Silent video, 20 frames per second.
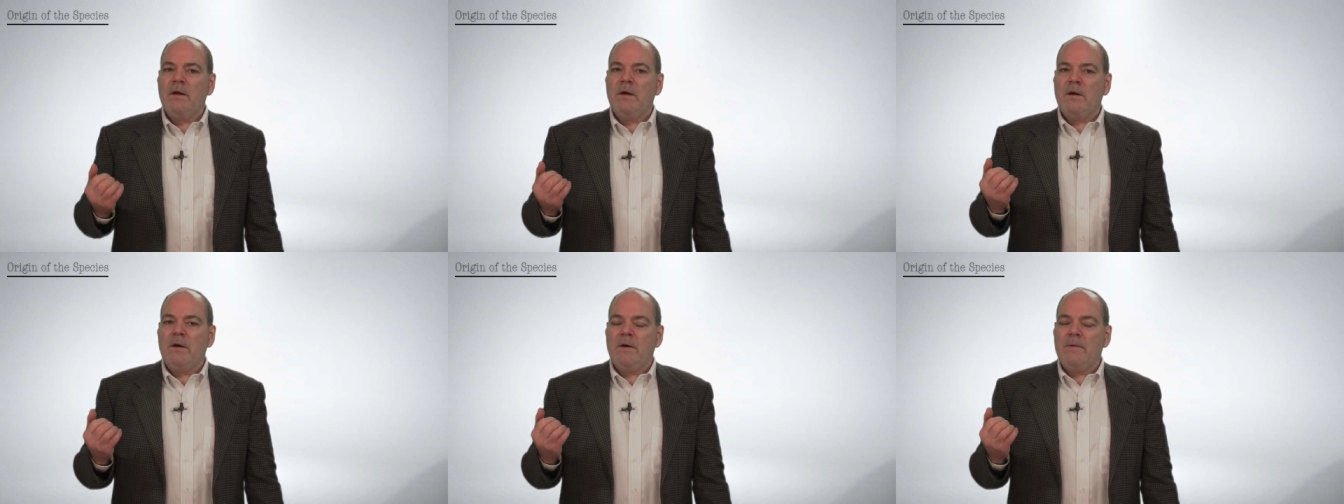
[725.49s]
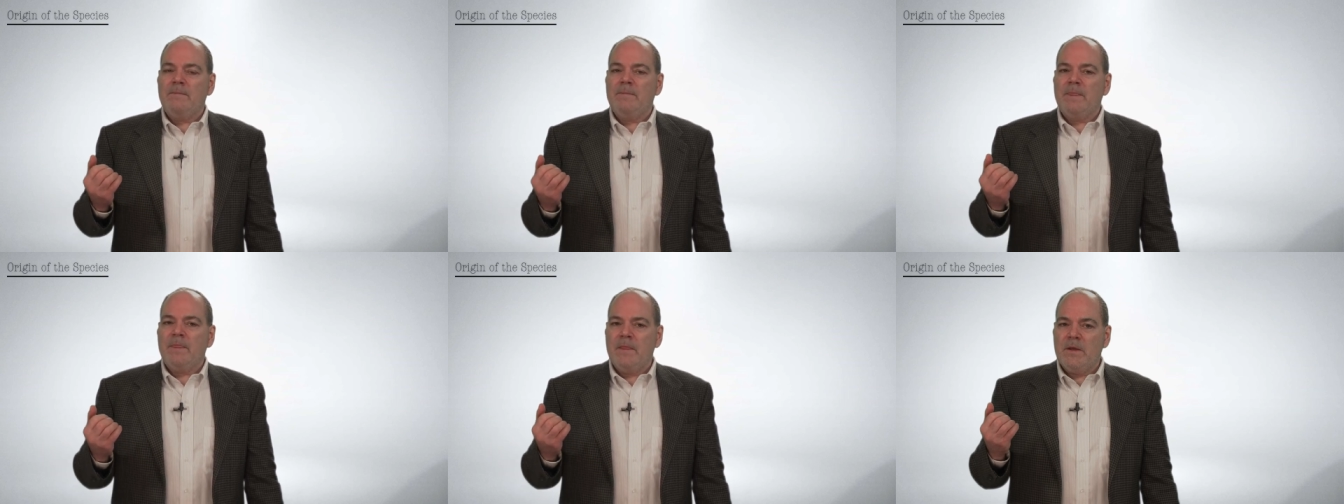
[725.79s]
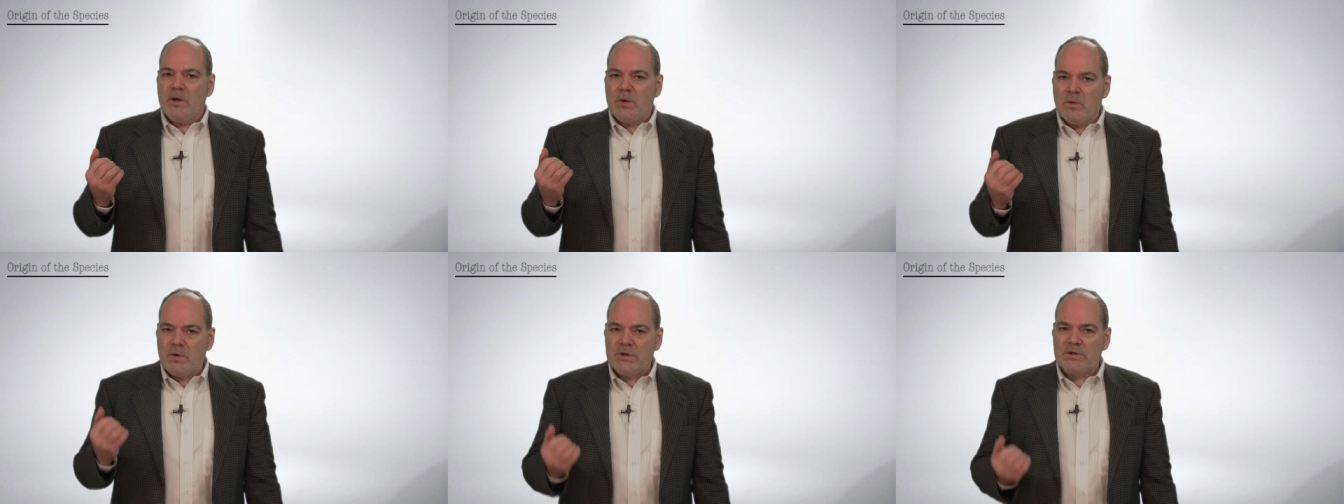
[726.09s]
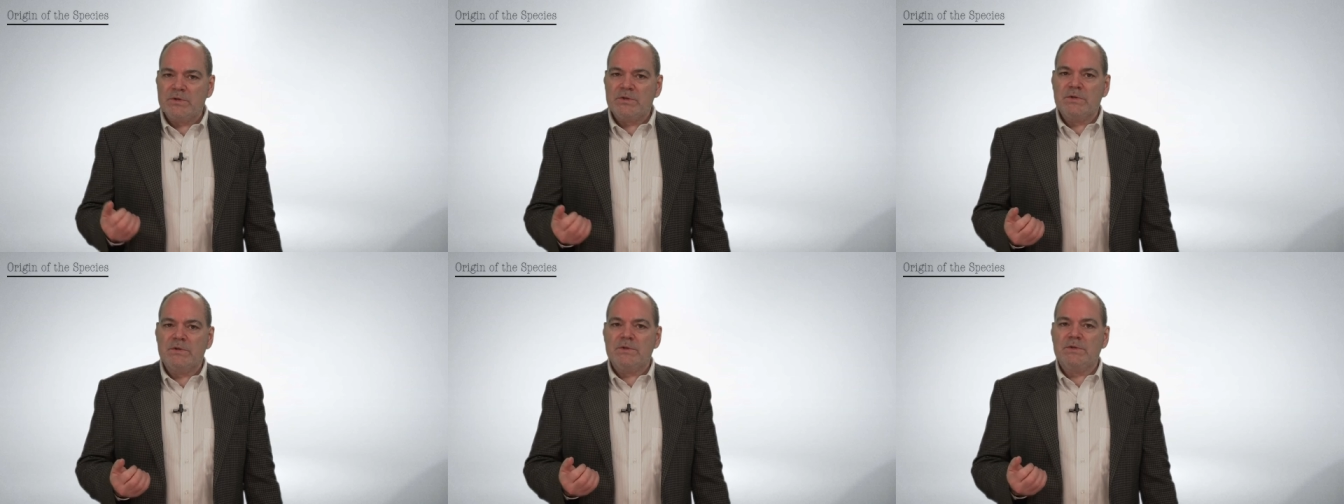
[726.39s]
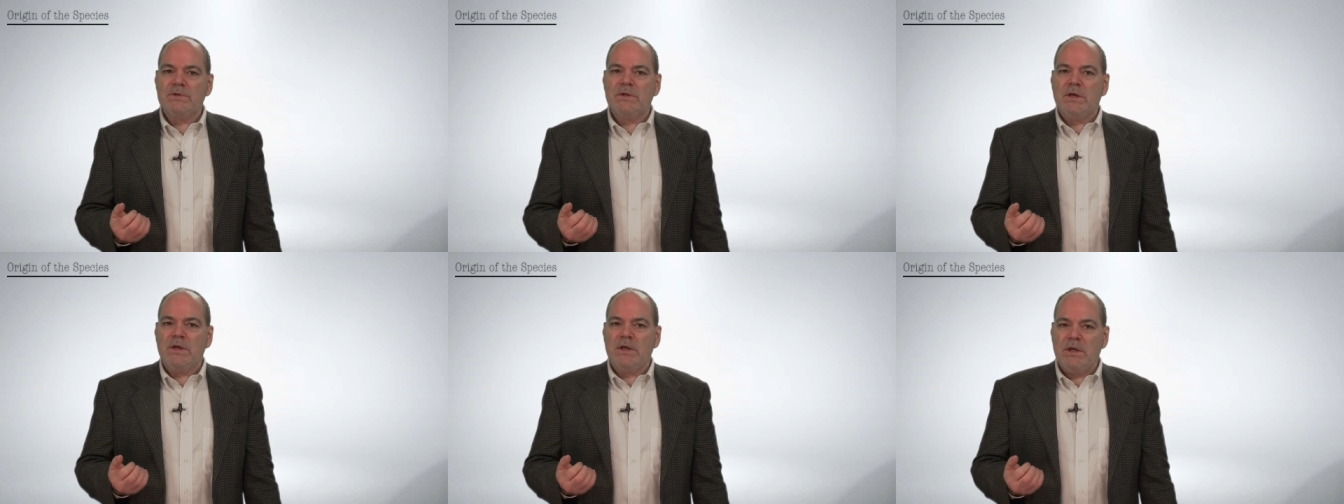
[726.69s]
uh, the
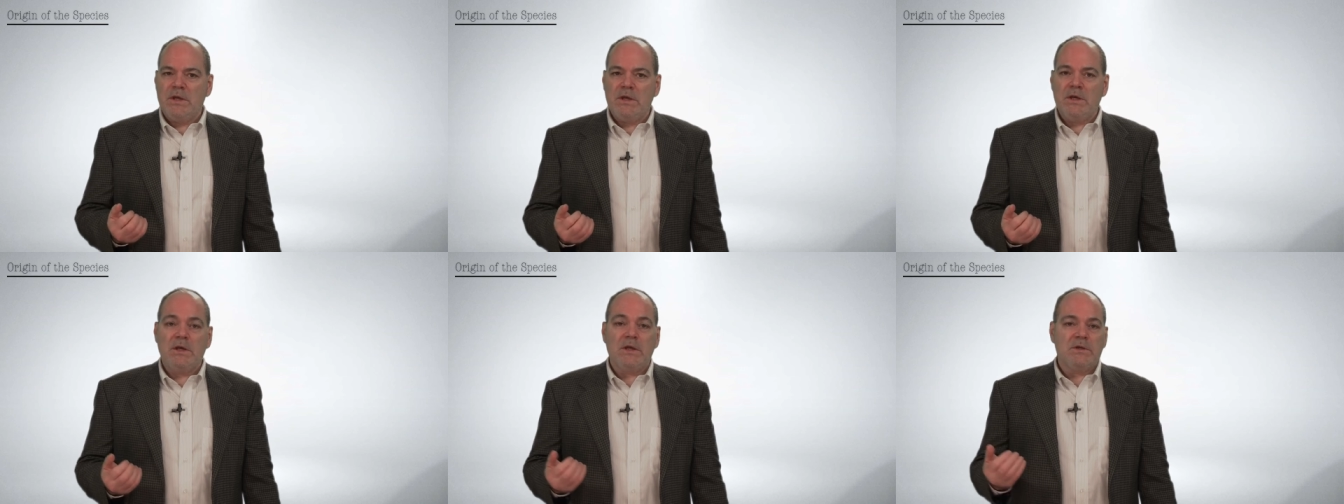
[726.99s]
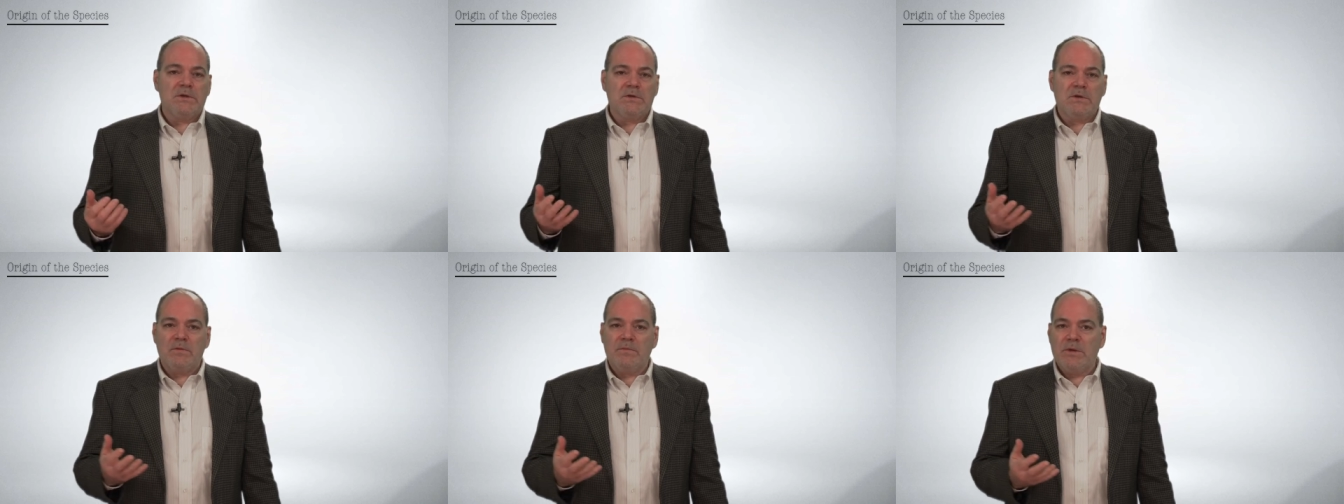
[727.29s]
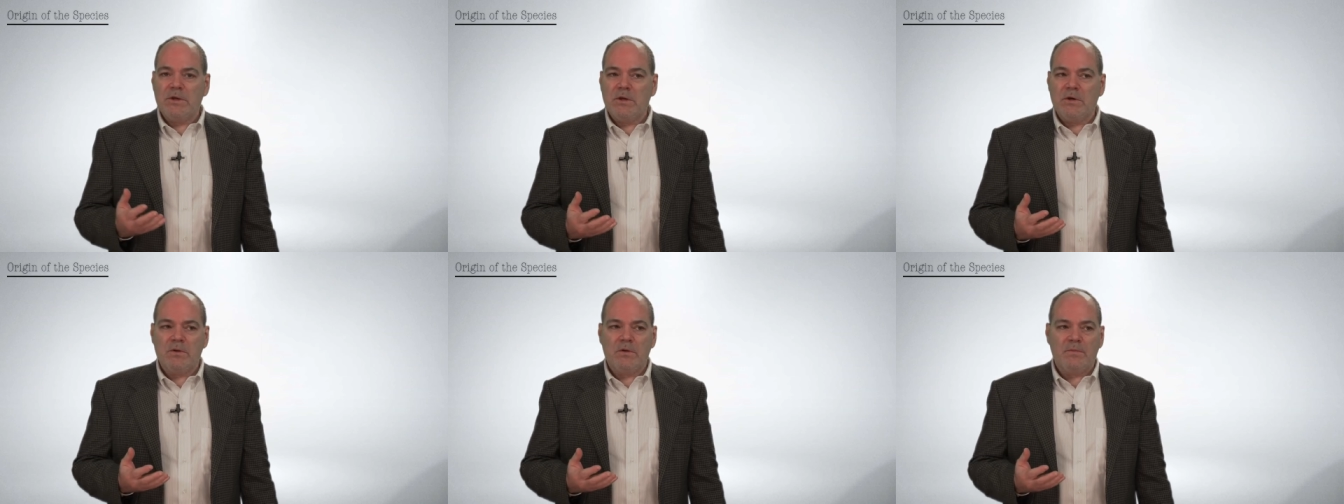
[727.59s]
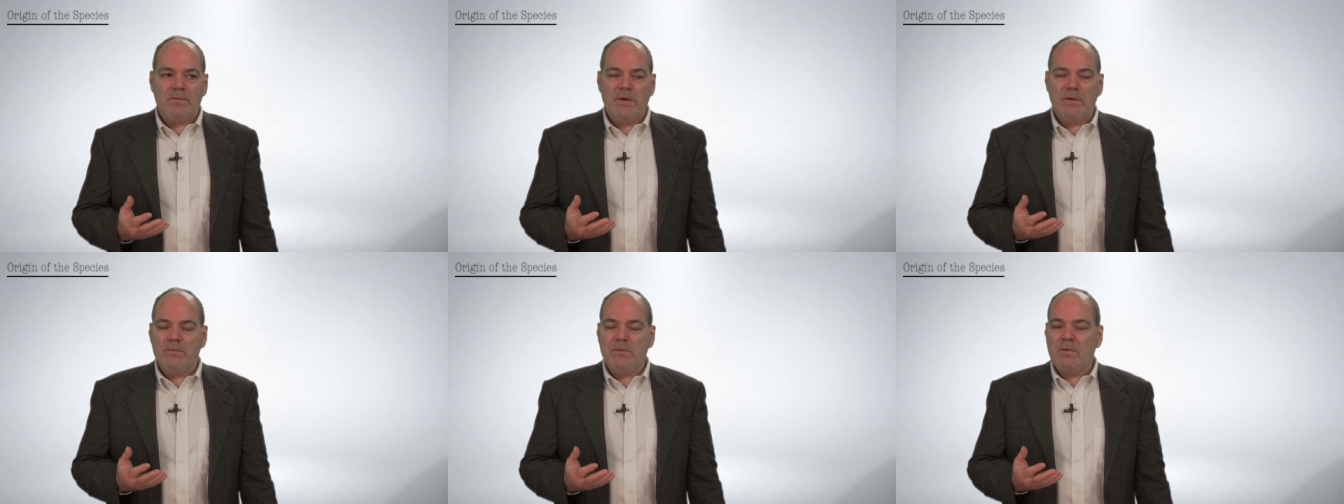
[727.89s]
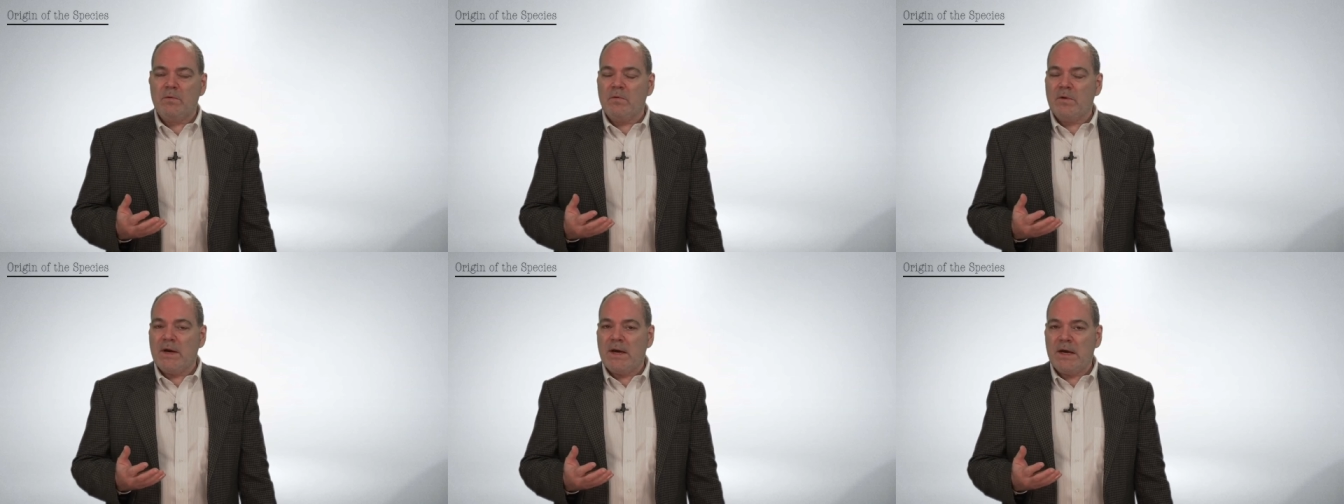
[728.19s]
questions that he and so many other people
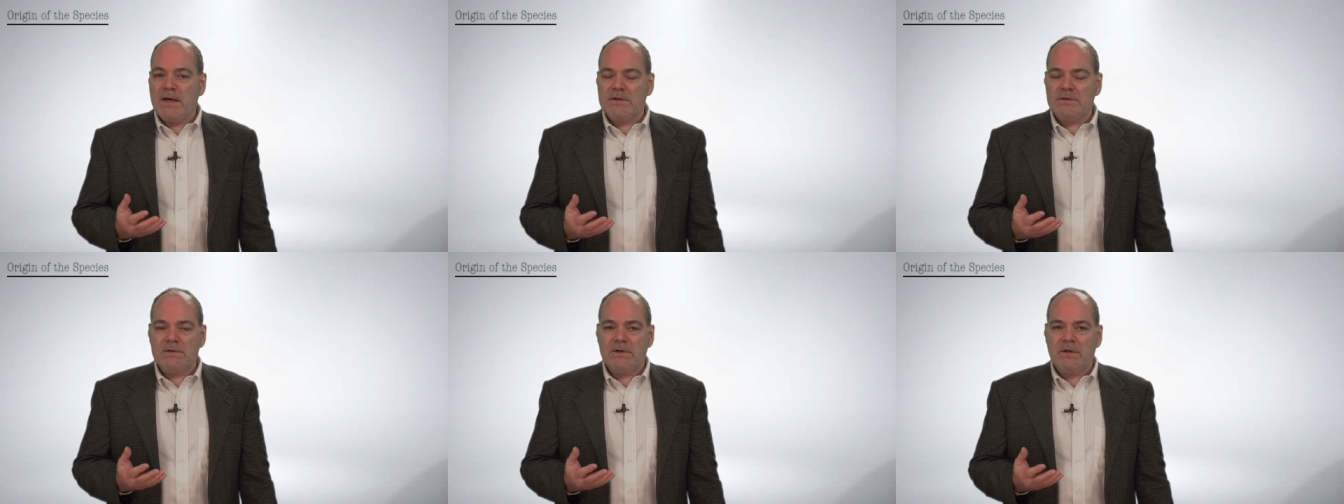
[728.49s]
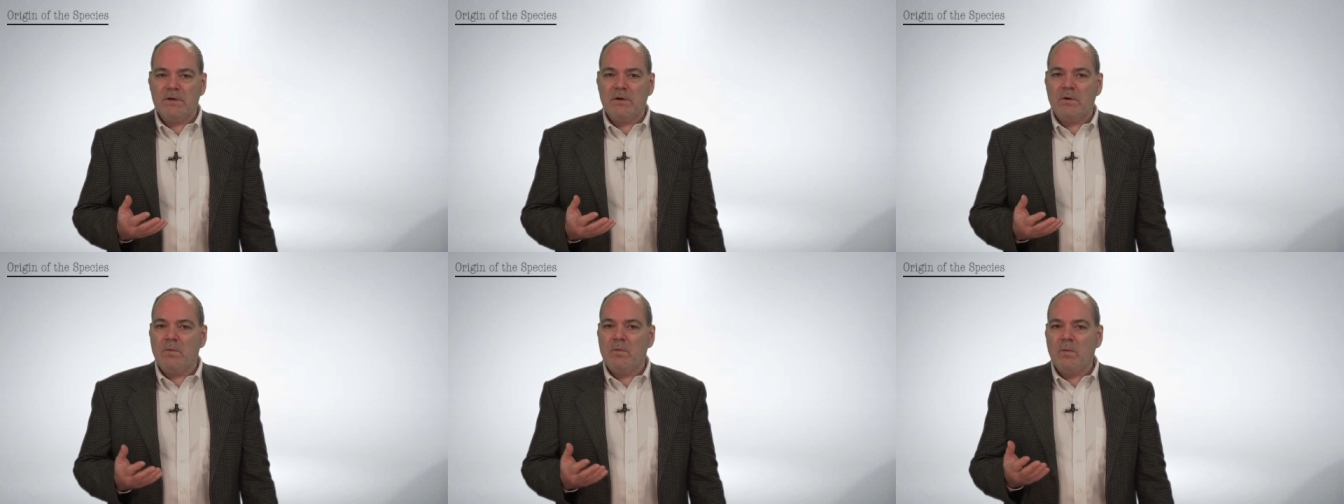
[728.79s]
were asking